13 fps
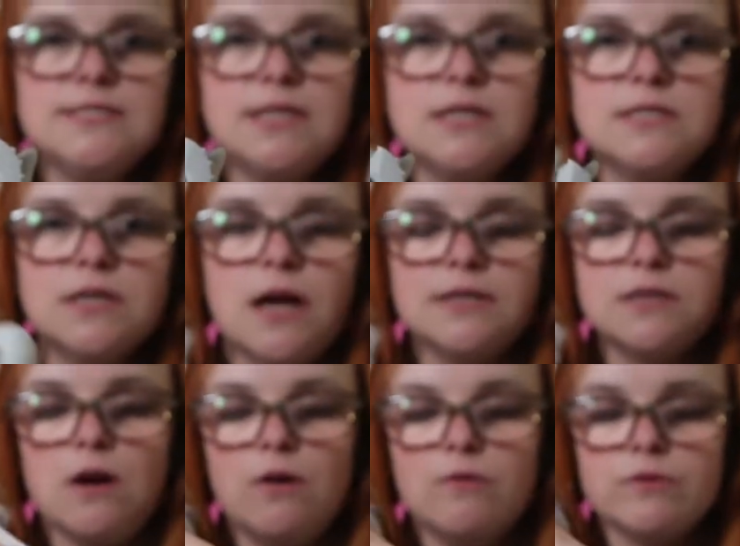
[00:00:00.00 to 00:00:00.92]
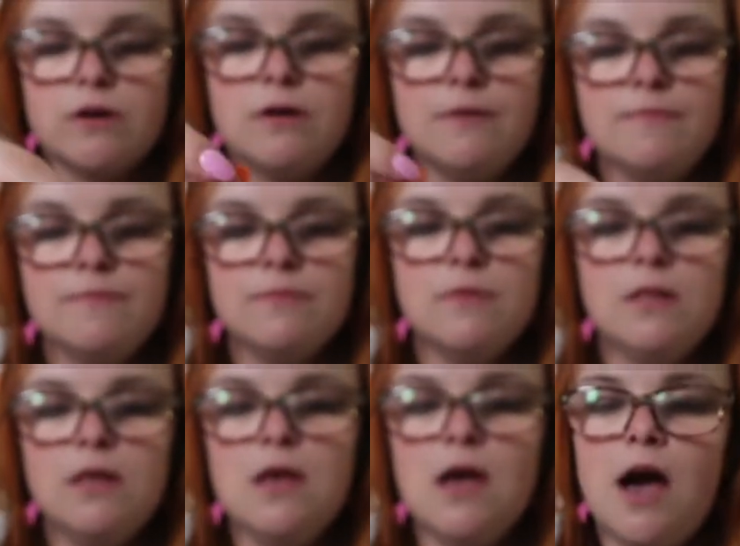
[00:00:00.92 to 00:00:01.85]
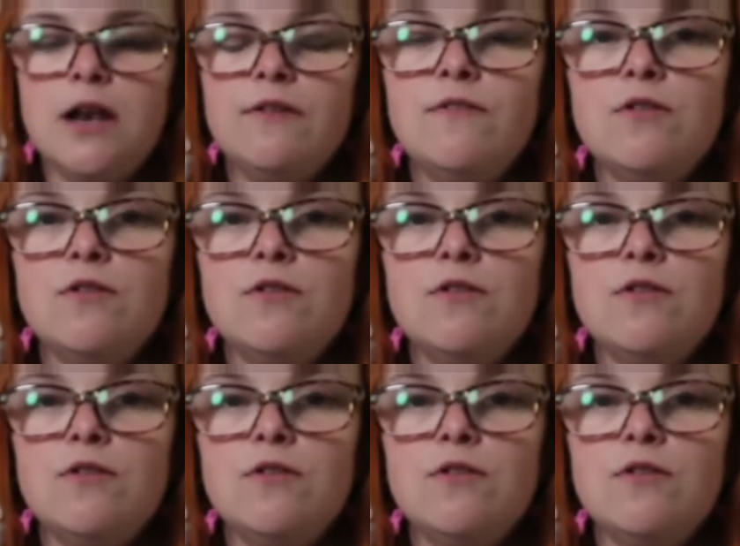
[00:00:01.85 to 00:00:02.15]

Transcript: sanitizer holder, and if